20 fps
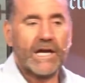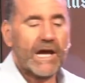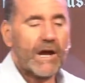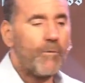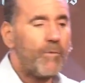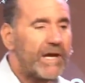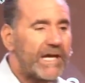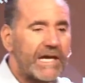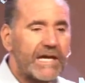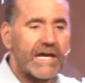
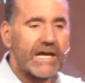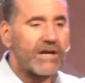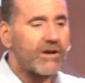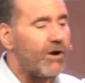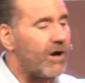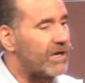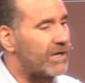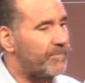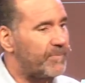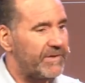And we can get
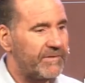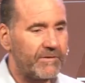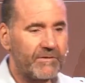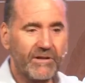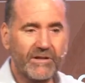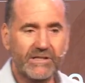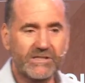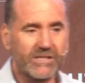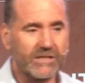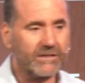caught up in the
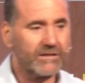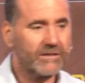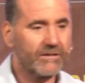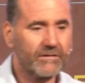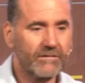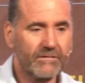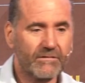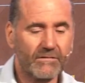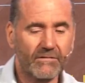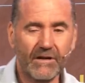religion.
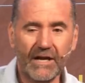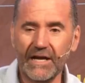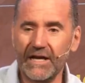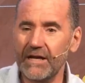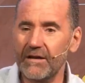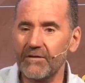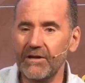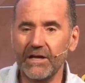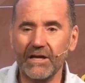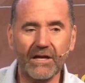
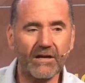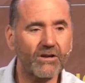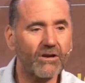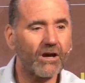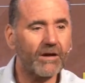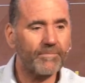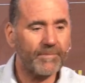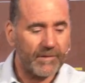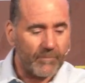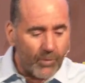Right? We get
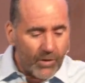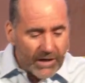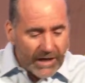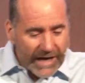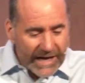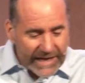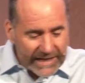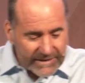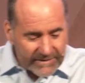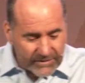caught up in what
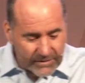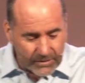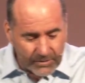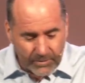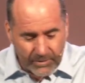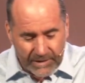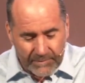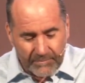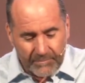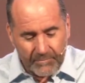I
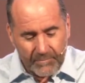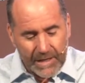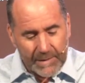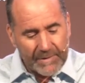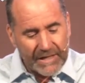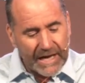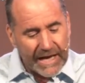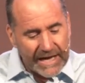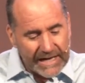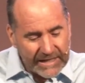do, and
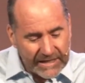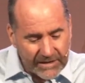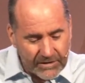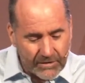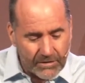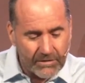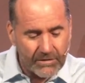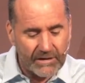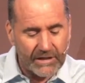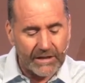maybe I can
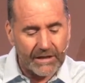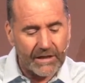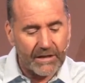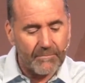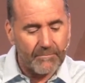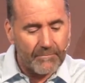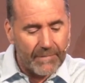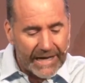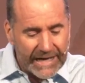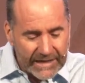earn it
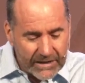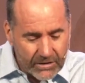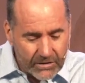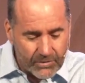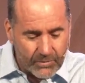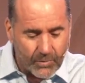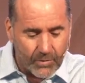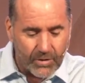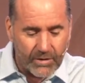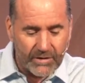in my
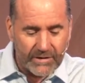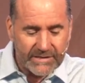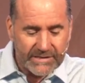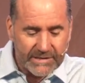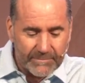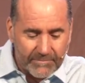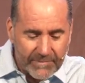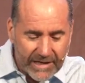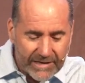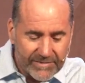good
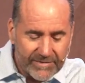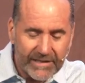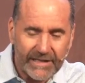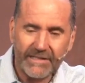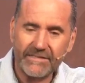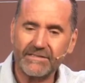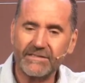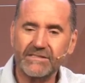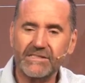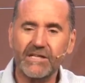works and my
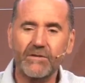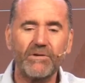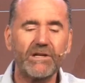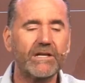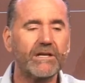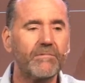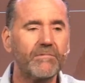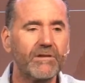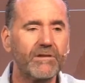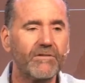things, until we
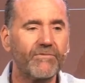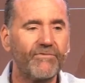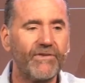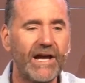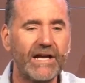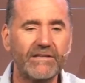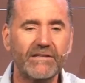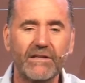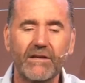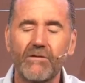come to the
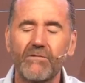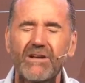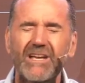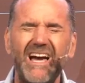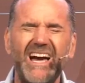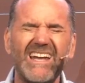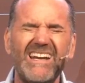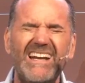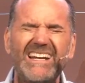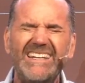fact and go,
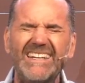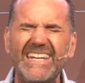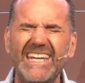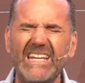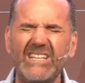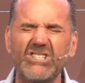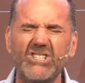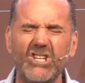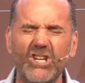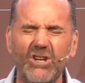God, I
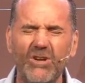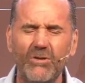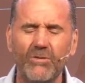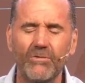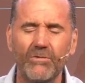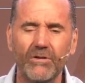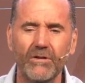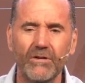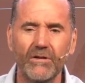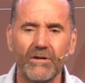need you,